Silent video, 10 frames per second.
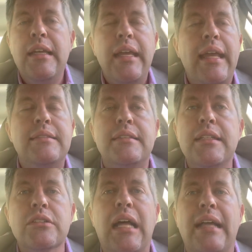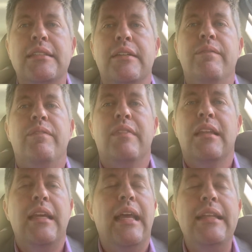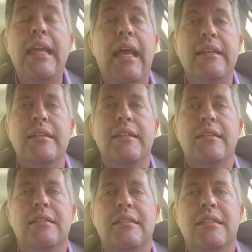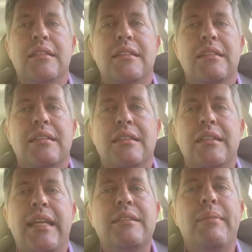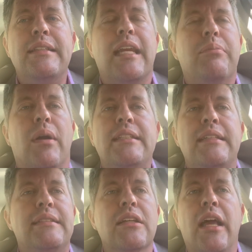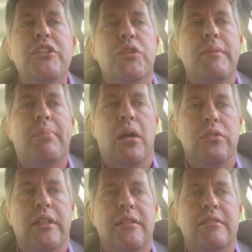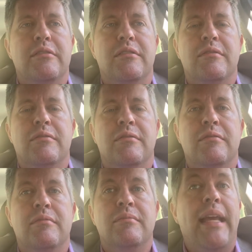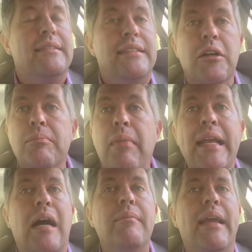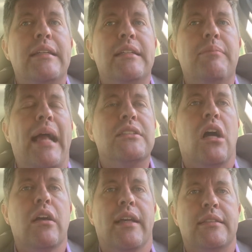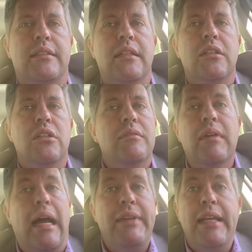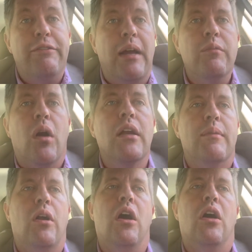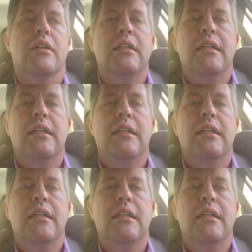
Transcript: He's still not, in the end, he's amazing at points. He's still injury prone. He still might not make it past August. If I'm wrong, I'm wrong.